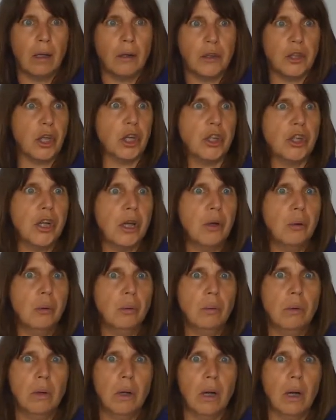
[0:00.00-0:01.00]
You
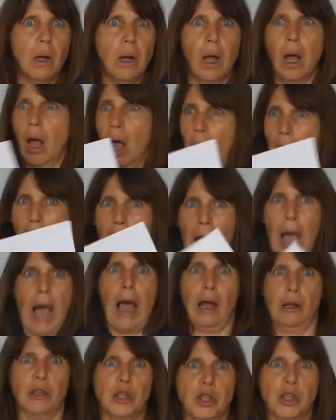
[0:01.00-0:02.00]
do?
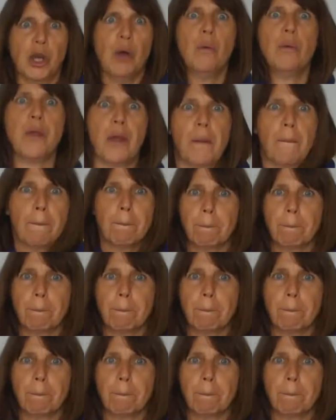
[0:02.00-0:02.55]
I'll show you.